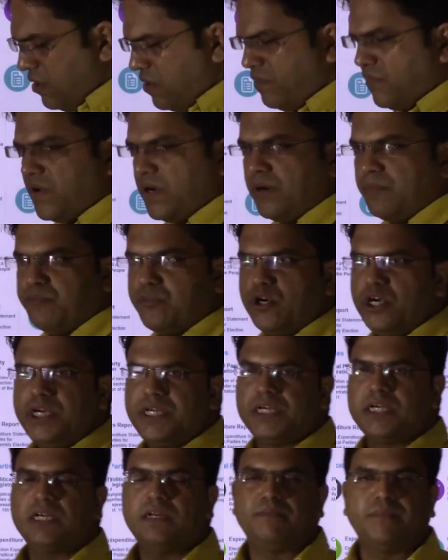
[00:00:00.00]
of a
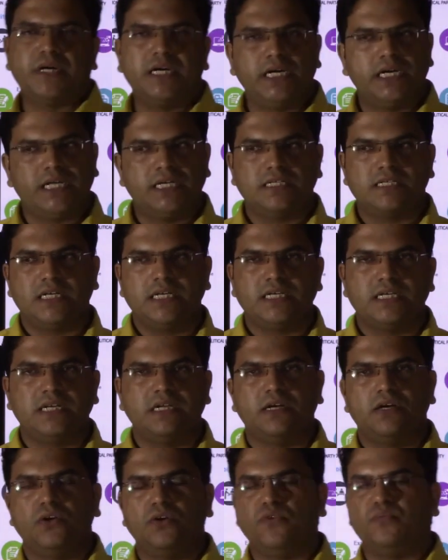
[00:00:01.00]
political party, right,
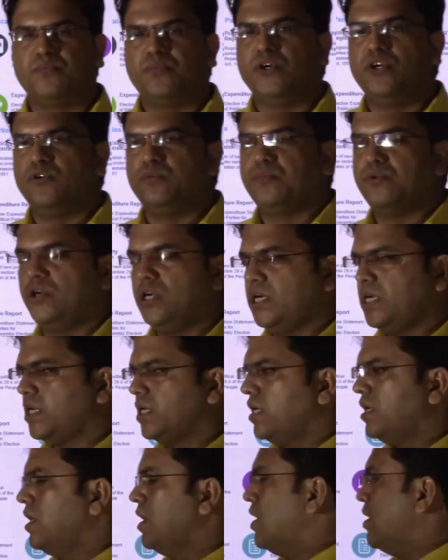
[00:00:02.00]
a no, new
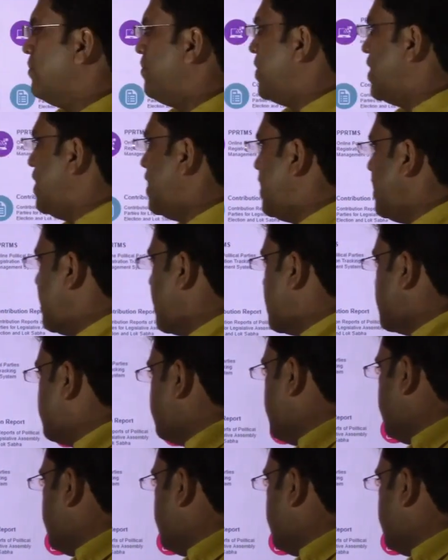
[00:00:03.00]
political party has